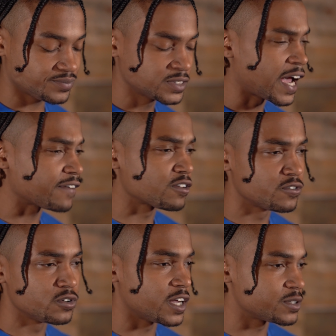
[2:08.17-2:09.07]
after a few
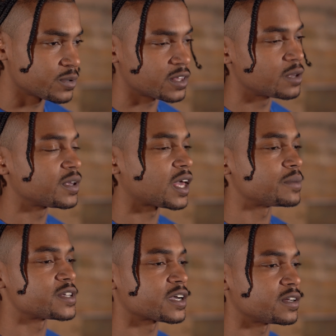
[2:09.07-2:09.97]
days with it, it became
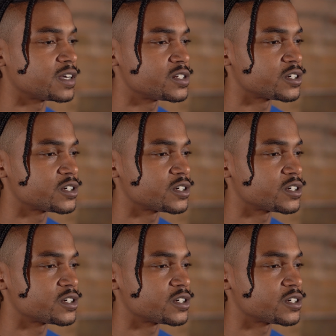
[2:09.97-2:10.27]
second nature.